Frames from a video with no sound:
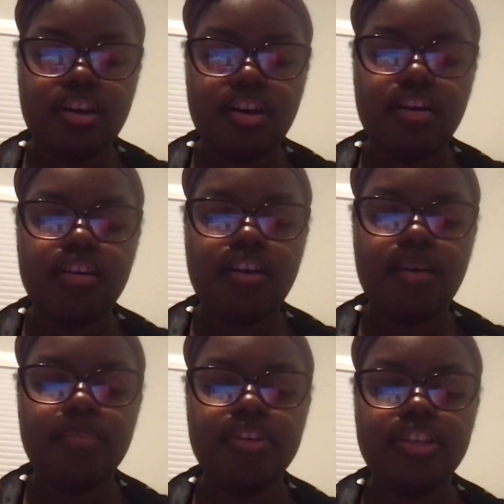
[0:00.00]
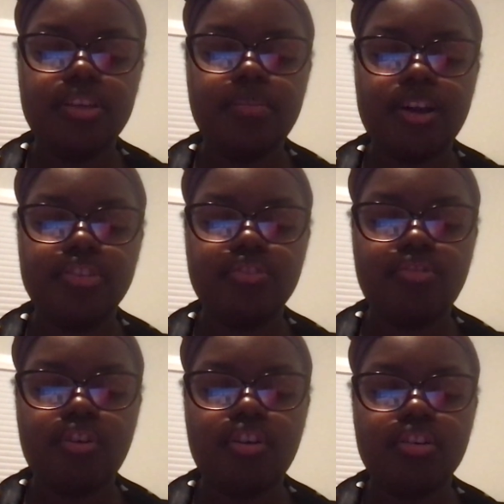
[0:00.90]
Accompanied by
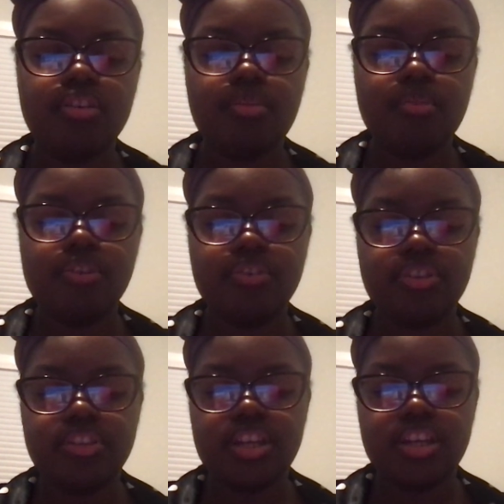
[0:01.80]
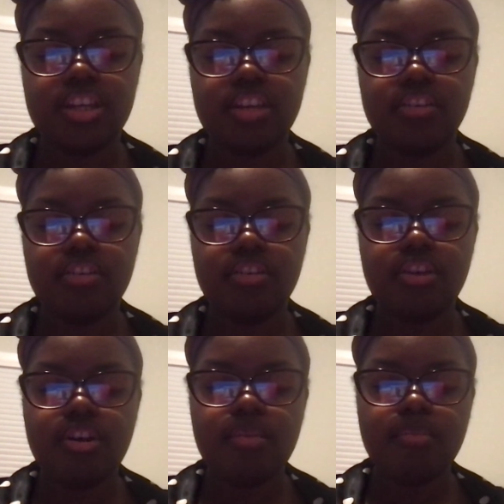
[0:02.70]
strong emotions like anger.
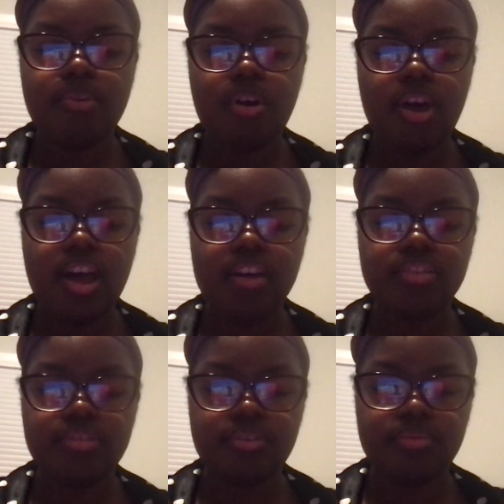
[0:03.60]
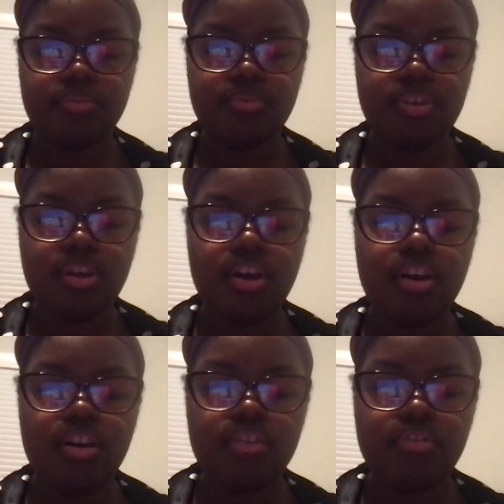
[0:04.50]
Proactive
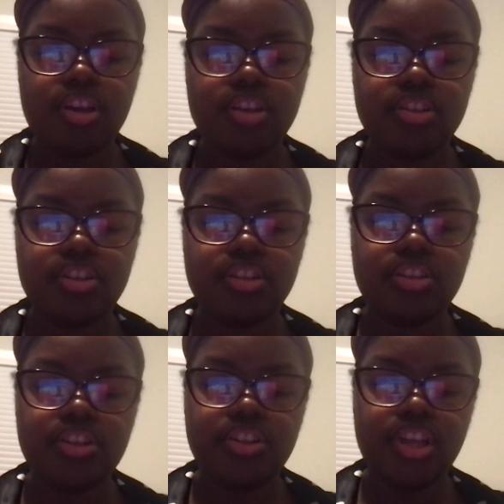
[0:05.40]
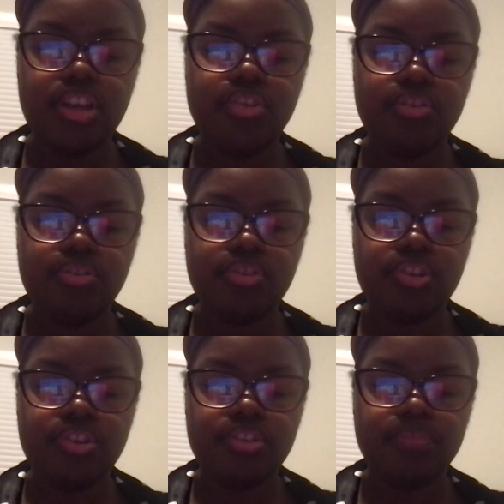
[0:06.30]
aggression,
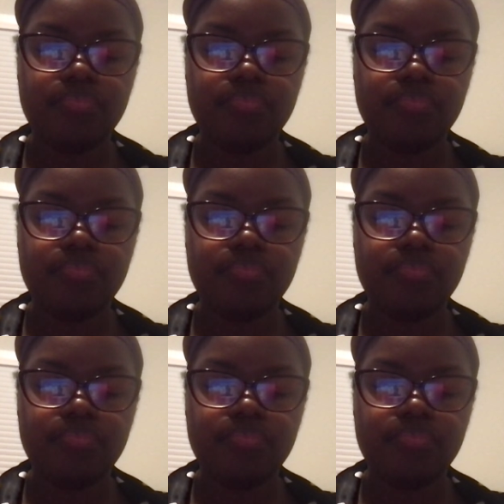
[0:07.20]
attentionally